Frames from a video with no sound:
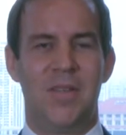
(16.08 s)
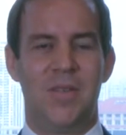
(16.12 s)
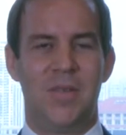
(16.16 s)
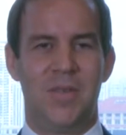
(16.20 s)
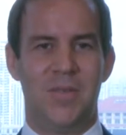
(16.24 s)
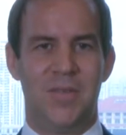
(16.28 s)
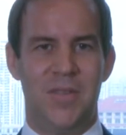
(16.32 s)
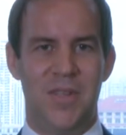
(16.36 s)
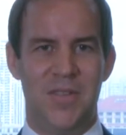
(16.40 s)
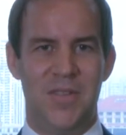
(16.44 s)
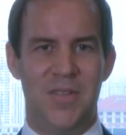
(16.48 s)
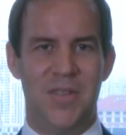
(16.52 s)

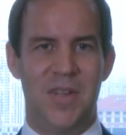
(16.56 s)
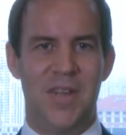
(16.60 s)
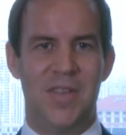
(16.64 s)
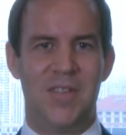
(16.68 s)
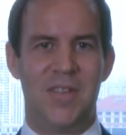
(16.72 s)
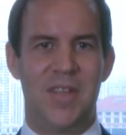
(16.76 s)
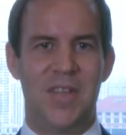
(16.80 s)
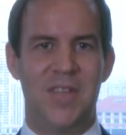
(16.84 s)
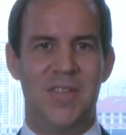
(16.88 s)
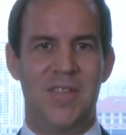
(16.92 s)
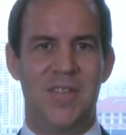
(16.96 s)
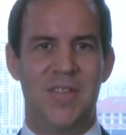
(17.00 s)

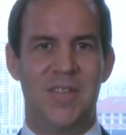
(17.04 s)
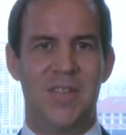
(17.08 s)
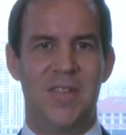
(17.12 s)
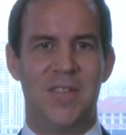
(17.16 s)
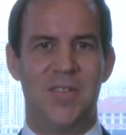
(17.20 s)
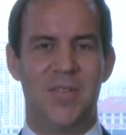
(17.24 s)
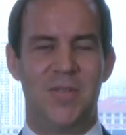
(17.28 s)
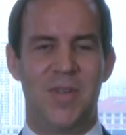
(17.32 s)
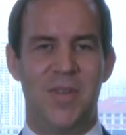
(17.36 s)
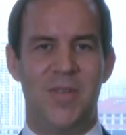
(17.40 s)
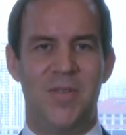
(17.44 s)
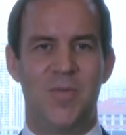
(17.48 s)
digitisation is
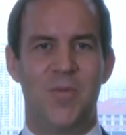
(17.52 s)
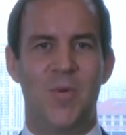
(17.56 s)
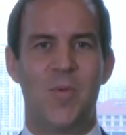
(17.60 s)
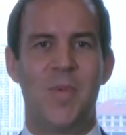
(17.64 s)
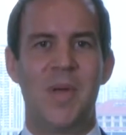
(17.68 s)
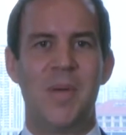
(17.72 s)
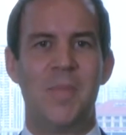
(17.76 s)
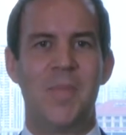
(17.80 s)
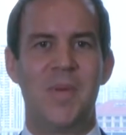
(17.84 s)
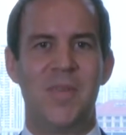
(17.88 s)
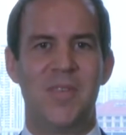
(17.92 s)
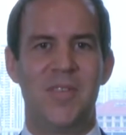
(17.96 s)

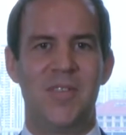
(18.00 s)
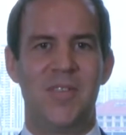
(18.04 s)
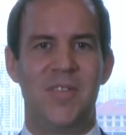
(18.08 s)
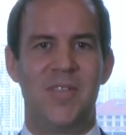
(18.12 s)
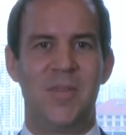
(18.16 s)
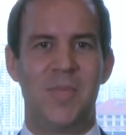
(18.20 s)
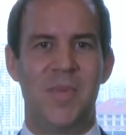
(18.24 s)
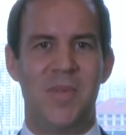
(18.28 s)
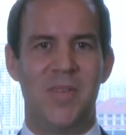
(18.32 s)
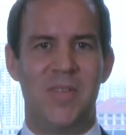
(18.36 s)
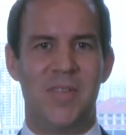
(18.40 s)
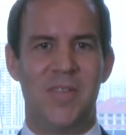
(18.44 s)
transforming business to
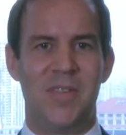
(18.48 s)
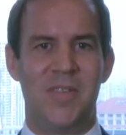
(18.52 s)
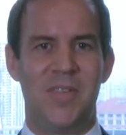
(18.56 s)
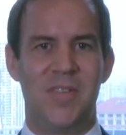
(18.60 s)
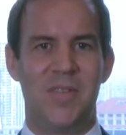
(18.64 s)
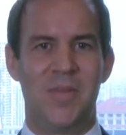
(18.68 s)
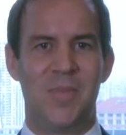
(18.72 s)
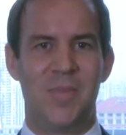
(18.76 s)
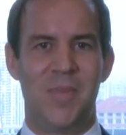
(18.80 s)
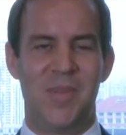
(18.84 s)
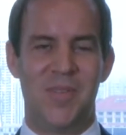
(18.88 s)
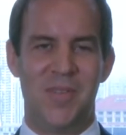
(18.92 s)

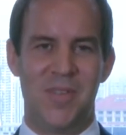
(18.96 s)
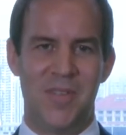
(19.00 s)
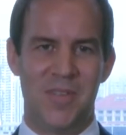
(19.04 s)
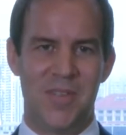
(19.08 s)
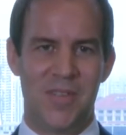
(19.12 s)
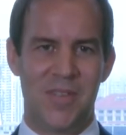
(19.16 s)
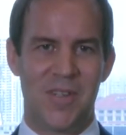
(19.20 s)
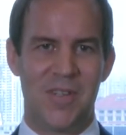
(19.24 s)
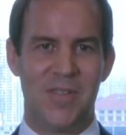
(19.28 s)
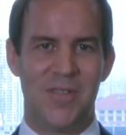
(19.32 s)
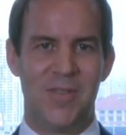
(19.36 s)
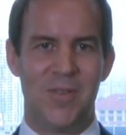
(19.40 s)
business, business
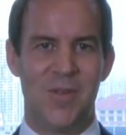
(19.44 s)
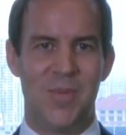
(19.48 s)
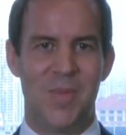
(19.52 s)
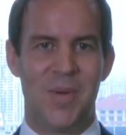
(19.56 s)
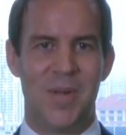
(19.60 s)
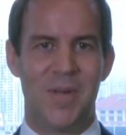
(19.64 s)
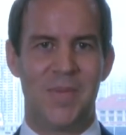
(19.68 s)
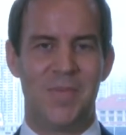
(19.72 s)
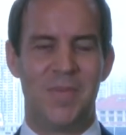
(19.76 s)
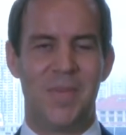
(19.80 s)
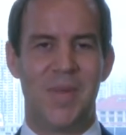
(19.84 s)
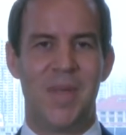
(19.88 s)
to
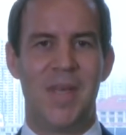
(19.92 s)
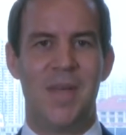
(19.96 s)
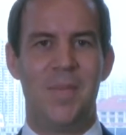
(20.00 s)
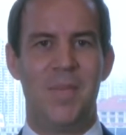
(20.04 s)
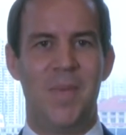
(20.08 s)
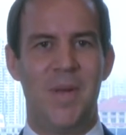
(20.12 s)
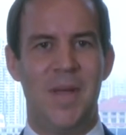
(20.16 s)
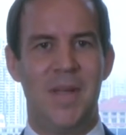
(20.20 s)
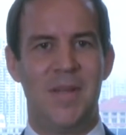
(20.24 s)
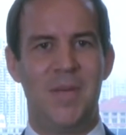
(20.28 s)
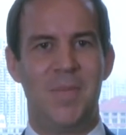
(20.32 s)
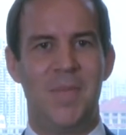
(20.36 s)
consumer and
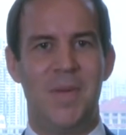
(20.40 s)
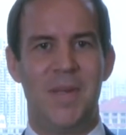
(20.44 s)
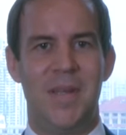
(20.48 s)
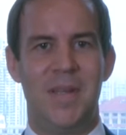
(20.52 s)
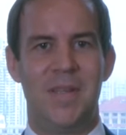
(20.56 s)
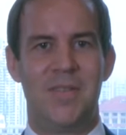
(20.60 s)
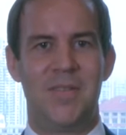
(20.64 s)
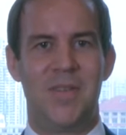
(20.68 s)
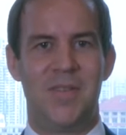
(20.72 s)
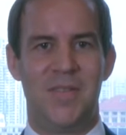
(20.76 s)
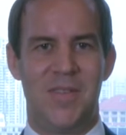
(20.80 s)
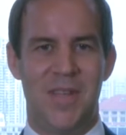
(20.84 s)
peer-to-peer -peer
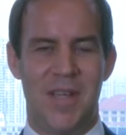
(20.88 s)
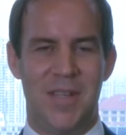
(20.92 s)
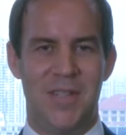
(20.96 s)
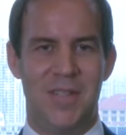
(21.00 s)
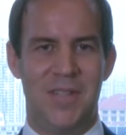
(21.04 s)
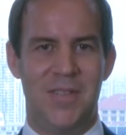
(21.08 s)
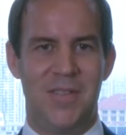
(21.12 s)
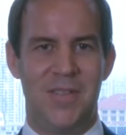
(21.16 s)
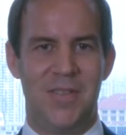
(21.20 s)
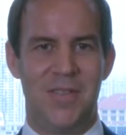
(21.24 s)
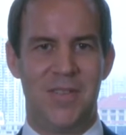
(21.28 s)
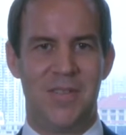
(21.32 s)

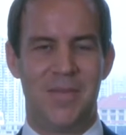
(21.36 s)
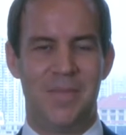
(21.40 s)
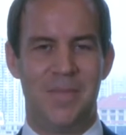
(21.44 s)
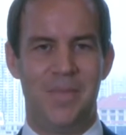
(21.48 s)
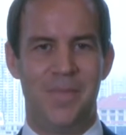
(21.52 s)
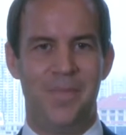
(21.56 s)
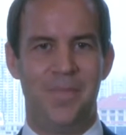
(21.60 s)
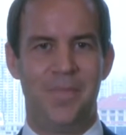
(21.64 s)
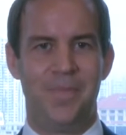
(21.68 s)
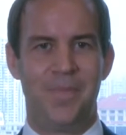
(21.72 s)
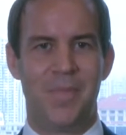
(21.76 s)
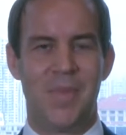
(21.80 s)
transactions.
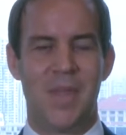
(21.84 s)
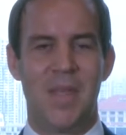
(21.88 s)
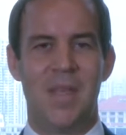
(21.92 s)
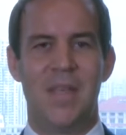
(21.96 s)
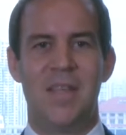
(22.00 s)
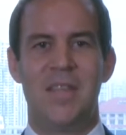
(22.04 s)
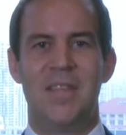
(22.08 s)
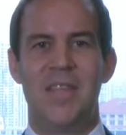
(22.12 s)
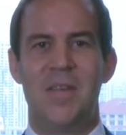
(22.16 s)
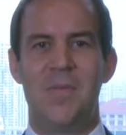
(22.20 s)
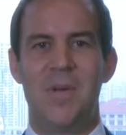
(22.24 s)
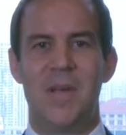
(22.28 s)

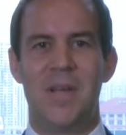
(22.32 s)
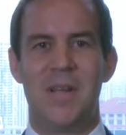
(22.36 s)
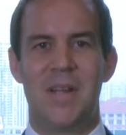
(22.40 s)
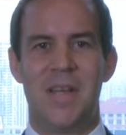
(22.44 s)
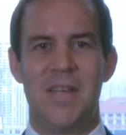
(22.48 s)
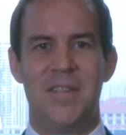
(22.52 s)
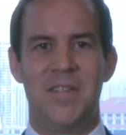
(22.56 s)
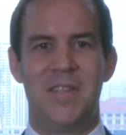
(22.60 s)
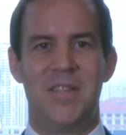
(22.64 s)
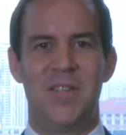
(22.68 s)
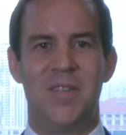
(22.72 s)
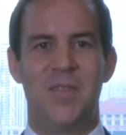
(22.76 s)

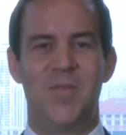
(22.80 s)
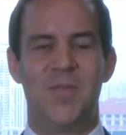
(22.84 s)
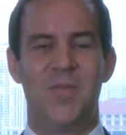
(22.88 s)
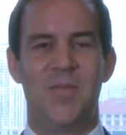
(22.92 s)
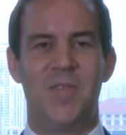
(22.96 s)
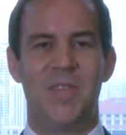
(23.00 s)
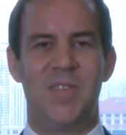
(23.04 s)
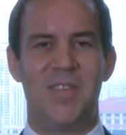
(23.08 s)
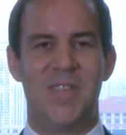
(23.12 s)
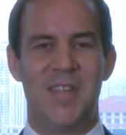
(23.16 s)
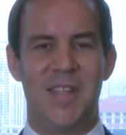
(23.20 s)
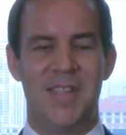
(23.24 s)
Deregulation is
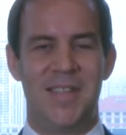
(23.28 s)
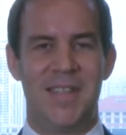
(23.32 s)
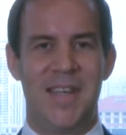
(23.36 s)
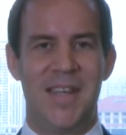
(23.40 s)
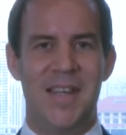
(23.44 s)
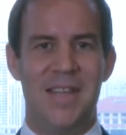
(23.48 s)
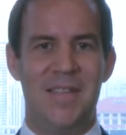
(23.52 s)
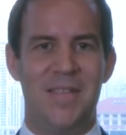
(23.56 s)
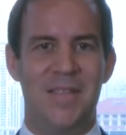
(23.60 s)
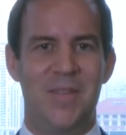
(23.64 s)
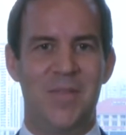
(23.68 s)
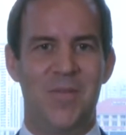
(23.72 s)

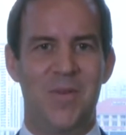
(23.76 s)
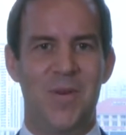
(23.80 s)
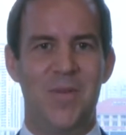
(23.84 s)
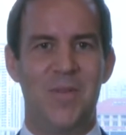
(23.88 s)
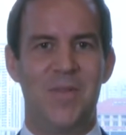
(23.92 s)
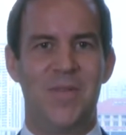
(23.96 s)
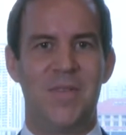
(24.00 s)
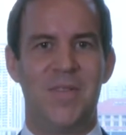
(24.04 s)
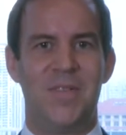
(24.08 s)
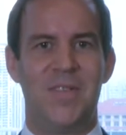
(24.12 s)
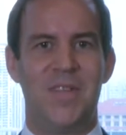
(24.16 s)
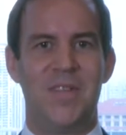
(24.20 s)
facilitating the
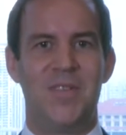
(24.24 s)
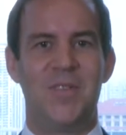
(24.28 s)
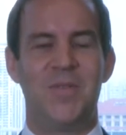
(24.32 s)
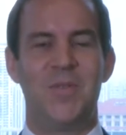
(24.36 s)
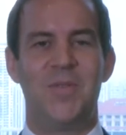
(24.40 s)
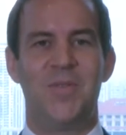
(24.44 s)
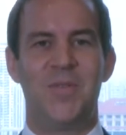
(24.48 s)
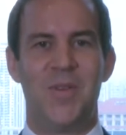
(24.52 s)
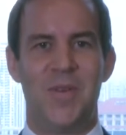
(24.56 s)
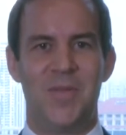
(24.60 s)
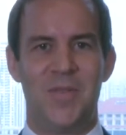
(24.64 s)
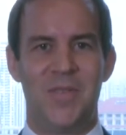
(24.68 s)
growth in digital
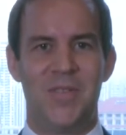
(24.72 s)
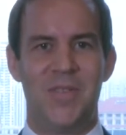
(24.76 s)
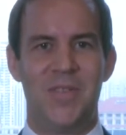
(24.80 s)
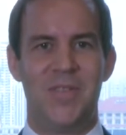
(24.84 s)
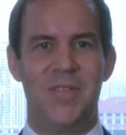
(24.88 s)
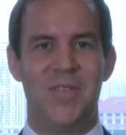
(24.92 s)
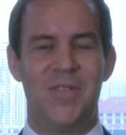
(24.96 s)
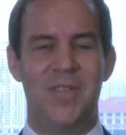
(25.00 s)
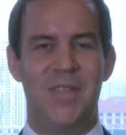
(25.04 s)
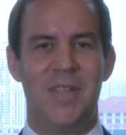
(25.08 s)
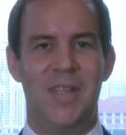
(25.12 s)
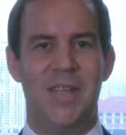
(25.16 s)

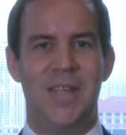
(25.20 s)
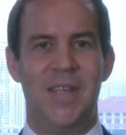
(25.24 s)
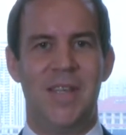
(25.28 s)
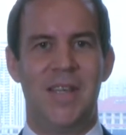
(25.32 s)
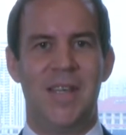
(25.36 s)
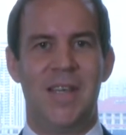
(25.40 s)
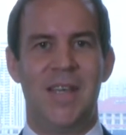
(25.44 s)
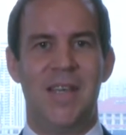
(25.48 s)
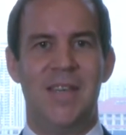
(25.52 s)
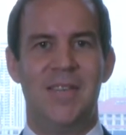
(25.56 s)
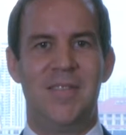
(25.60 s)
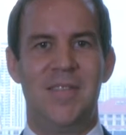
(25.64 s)
services
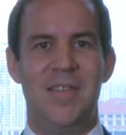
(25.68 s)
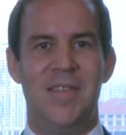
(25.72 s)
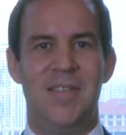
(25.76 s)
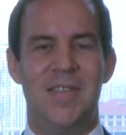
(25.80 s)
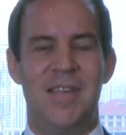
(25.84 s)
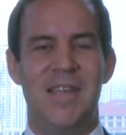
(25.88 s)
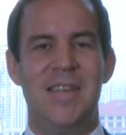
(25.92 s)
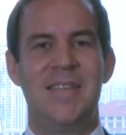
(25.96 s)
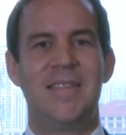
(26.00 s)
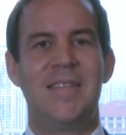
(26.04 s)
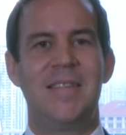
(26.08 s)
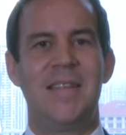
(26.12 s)
as these are
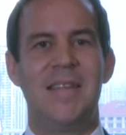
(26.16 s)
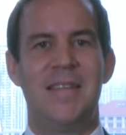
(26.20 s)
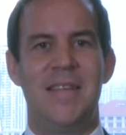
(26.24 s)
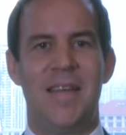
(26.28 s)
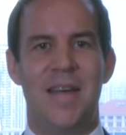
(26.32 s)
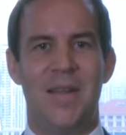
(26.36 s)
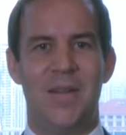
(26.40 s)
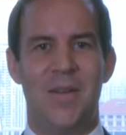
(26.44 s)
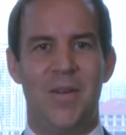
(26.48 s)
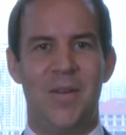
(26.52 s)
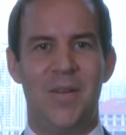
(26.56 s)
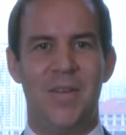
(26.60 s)
easily
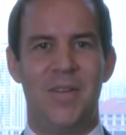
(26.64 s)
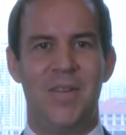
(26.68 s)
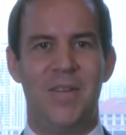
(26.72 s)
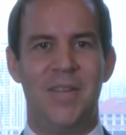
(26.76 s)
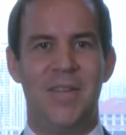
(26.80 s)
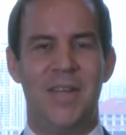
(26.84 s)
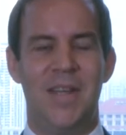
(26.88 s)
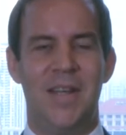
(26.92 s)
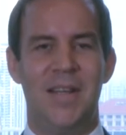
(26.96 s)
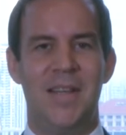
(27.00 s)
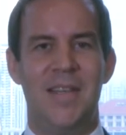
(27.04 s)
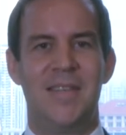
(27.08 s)
downloaded
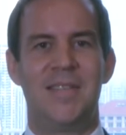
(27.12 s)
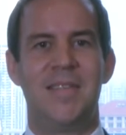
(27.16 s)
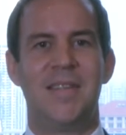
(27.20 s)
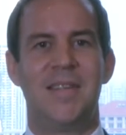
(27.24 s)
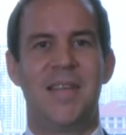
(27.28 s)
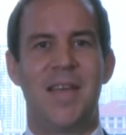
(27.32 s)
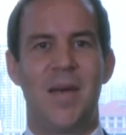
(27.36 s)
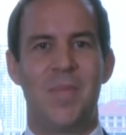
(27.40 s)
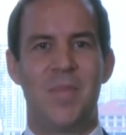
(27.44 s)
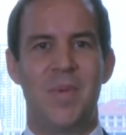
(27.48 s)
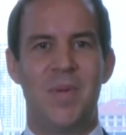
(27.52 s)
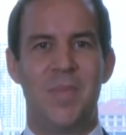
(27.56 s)
and less
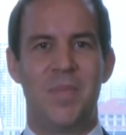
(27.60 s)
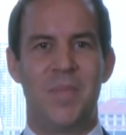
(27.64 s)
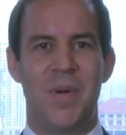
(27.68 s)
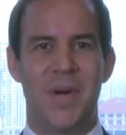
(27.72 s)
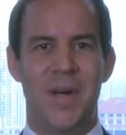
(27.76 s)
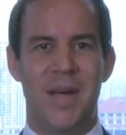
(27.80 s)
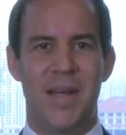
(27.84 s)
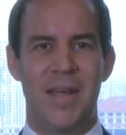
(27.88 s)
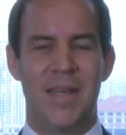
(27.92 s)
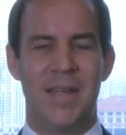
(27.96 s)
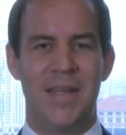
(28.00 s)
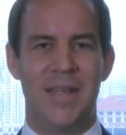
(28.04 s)
encumbered
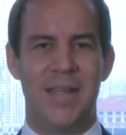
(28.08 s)
by